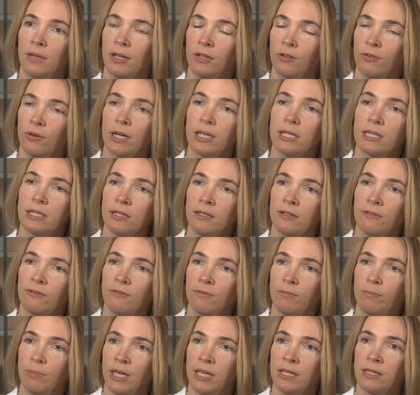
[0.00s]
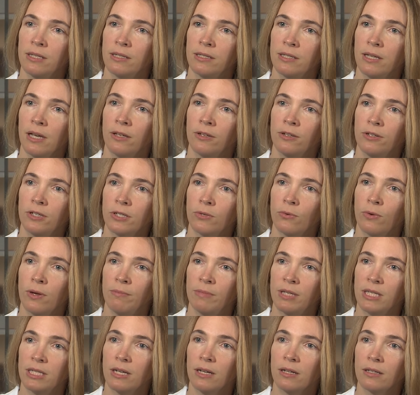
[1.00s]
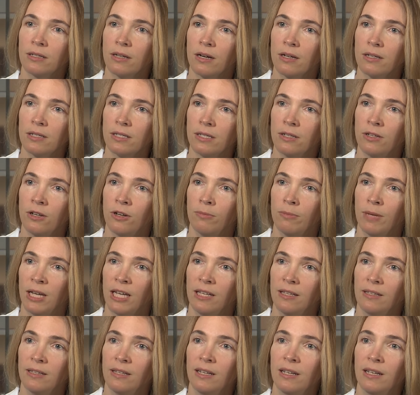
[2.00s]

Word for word: aggressive basal cell or squamous cell carcinoma.